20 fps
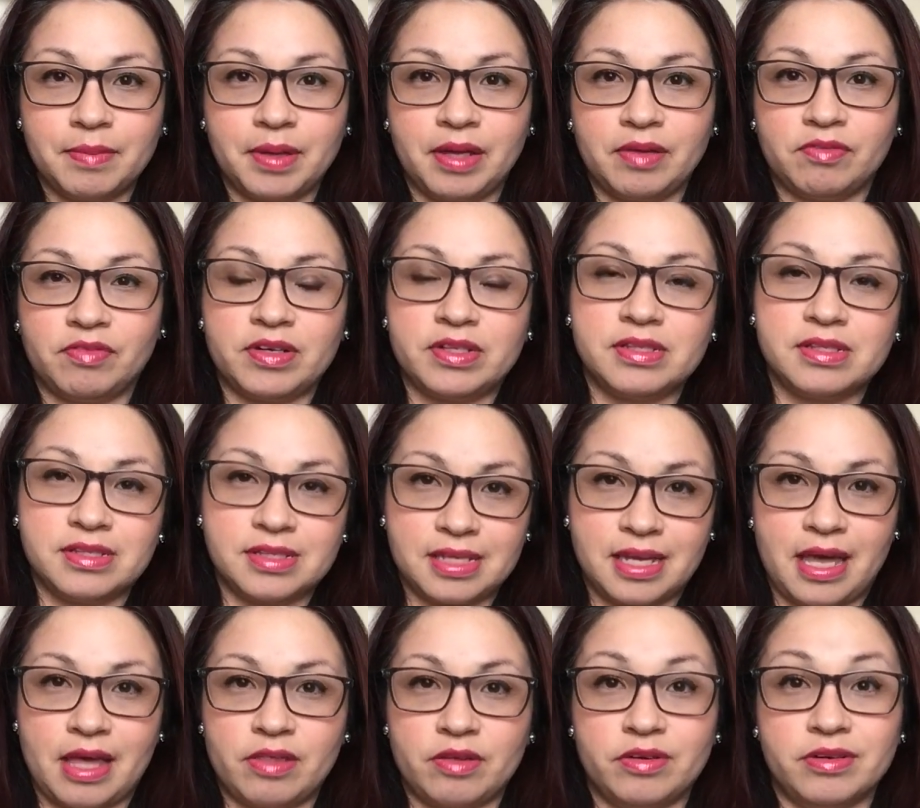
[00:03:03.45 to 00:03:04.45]
my friends
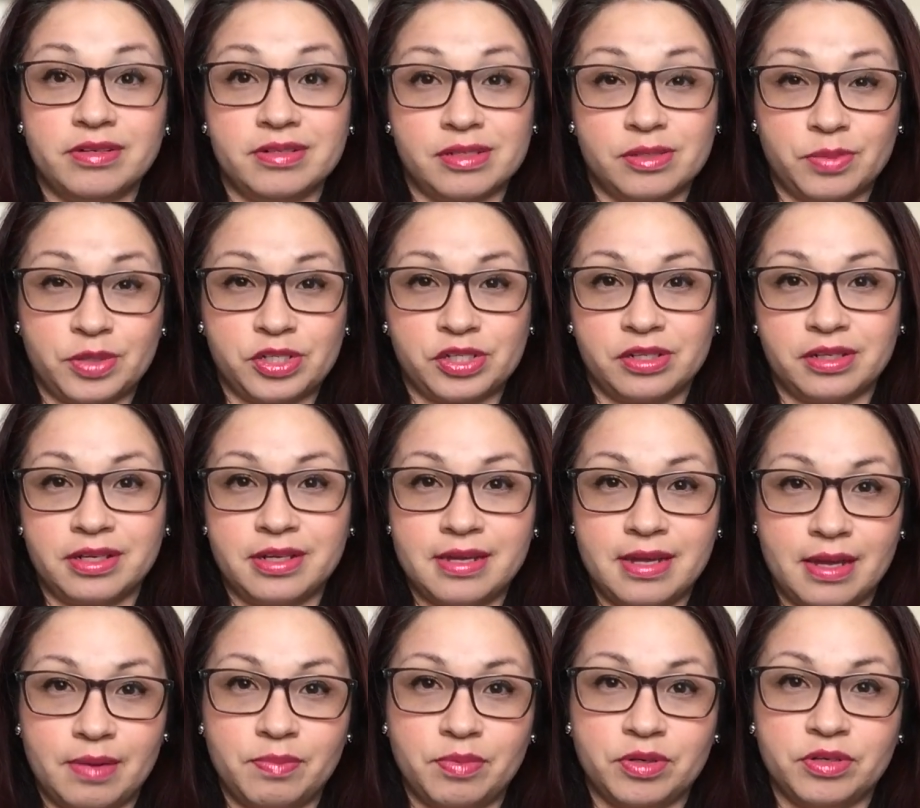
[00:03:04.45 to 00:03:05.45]
together and especially
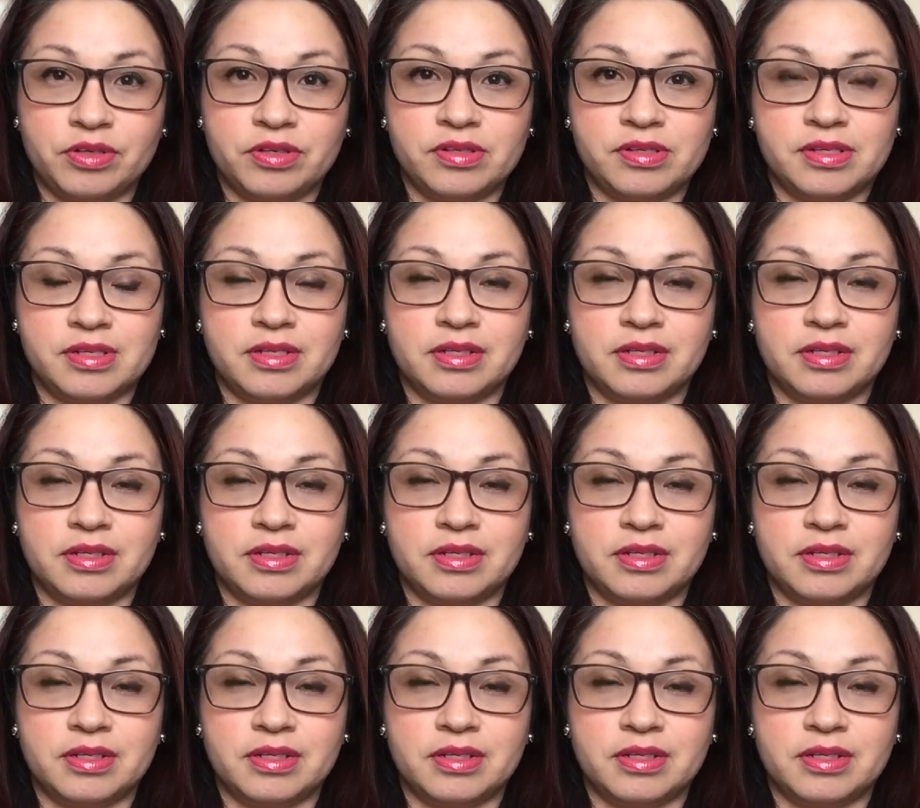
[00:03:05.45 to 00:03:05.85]
neighbors